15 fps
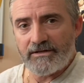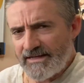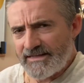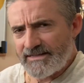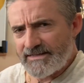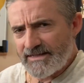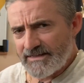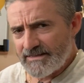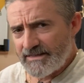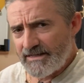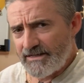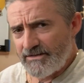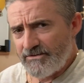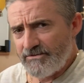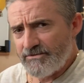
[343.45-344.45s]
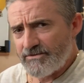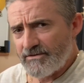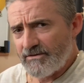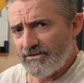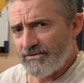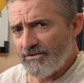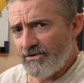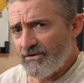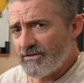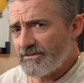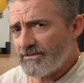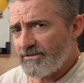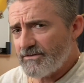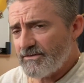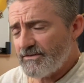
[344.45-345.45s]
It doesn't get used a lot
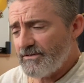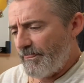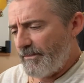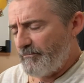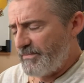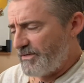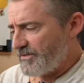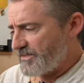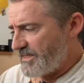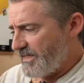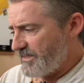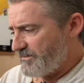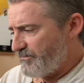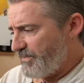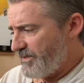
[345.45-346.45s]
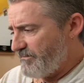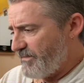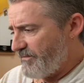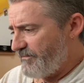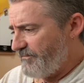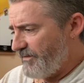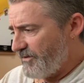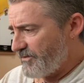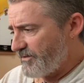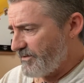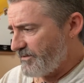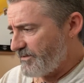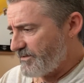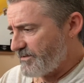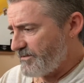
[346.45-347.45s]
because it hasn't been my
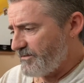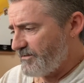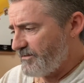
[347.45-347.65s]
focus,